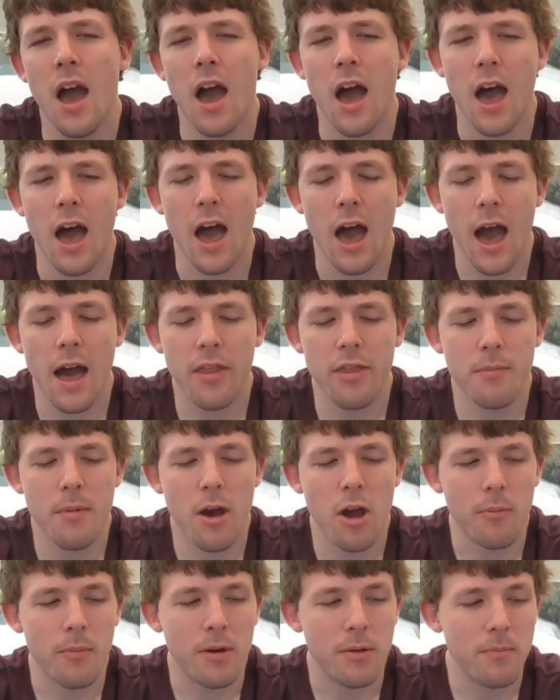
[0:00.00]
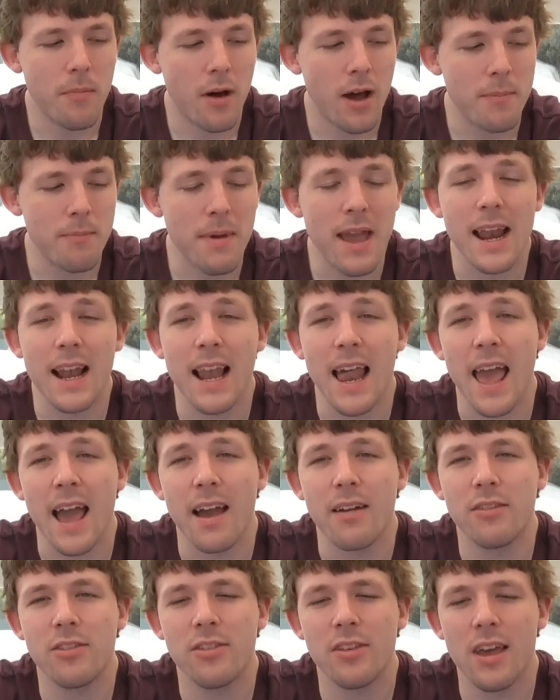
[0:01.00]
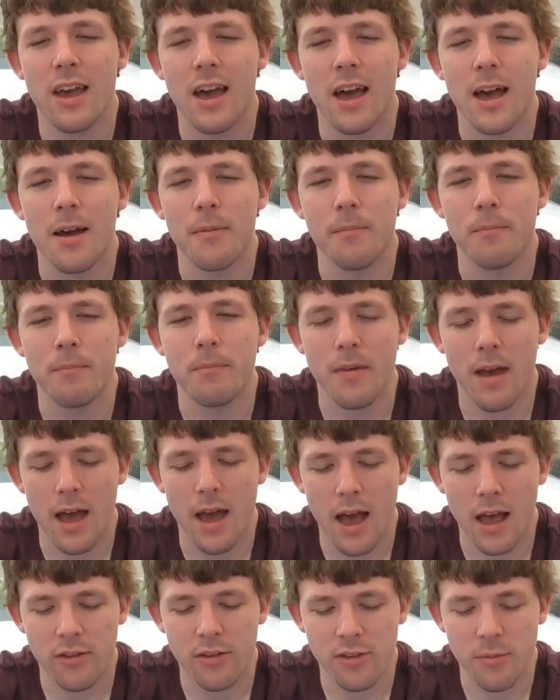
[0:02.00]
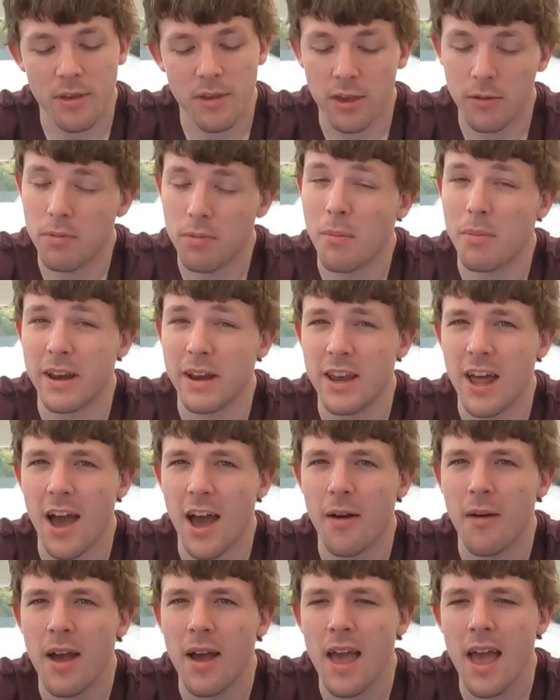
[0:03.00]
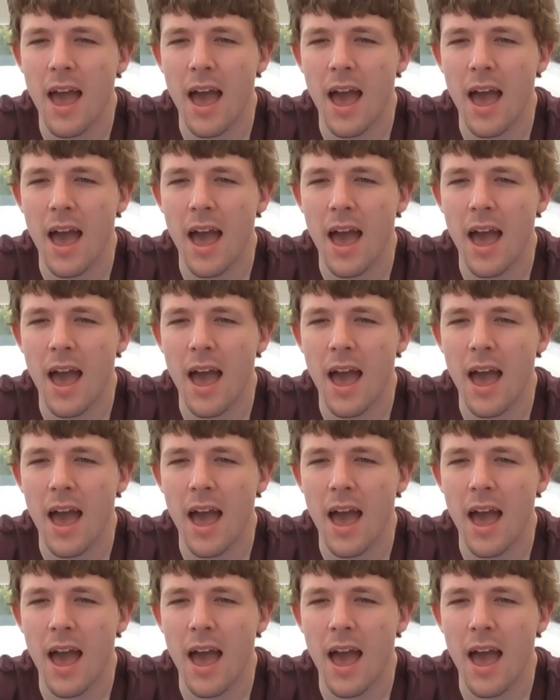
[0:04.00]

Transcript: At the moment, my main layout, as some of you probably know,